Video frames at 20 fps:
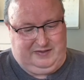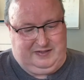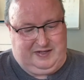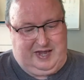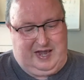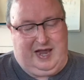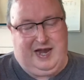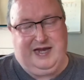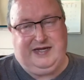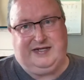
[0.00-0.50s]

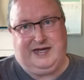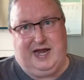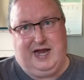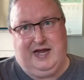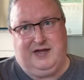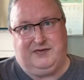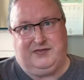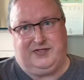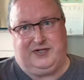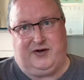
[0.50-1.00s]

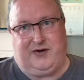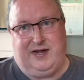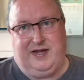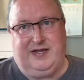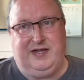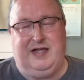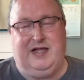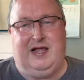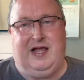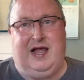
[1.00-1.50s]
Adnan, sorry.
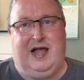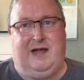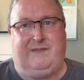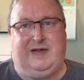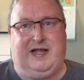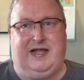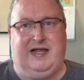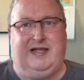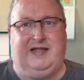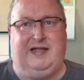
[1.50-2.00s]

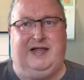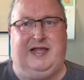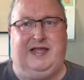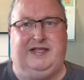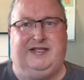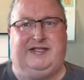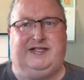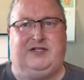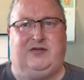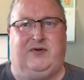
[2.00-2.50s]
Now,
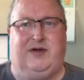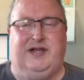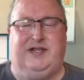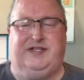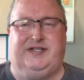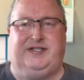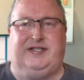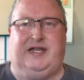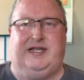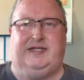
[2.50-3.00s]
his story is
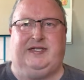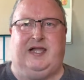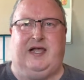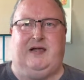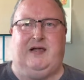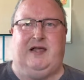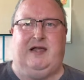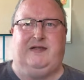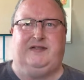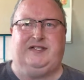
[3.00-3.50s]
set
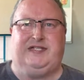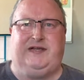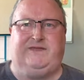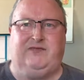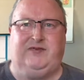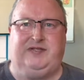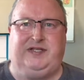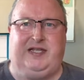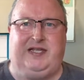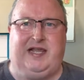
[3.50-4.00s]

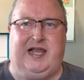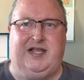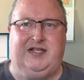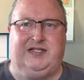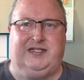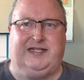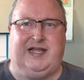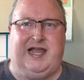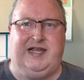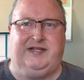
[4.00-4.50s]
several decades
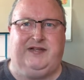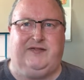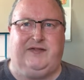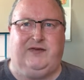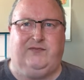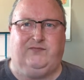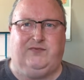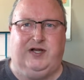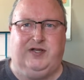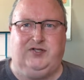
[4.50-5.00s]
later
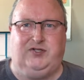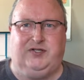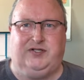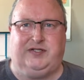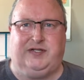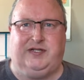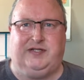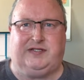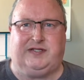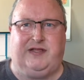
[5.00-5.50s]
than Rich's.
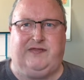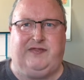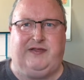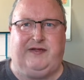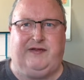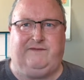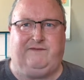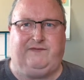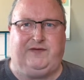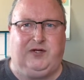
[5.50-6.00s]
It's in
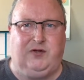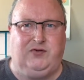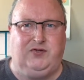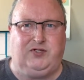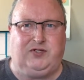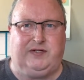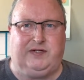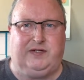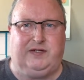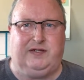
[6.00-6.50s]
the
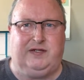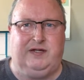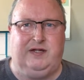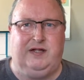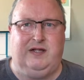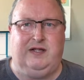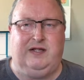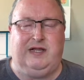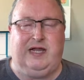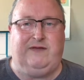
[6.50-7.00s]
future,
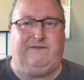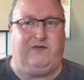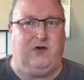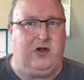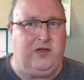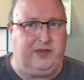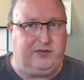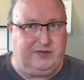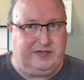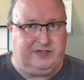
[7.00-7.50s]

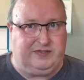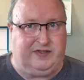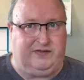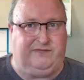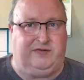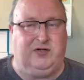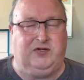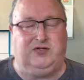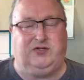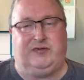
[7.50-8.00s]
further into the
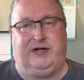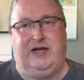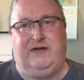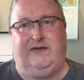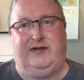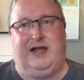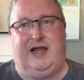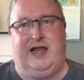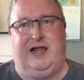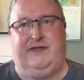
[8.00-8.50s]
future
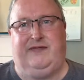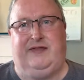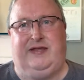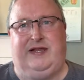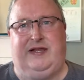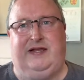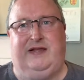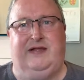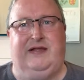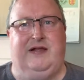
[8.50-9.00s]
even, and
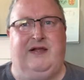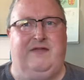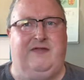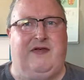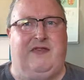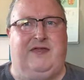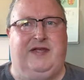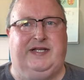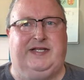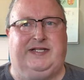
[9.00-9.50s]

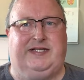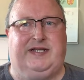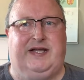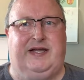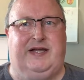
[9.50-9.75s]
this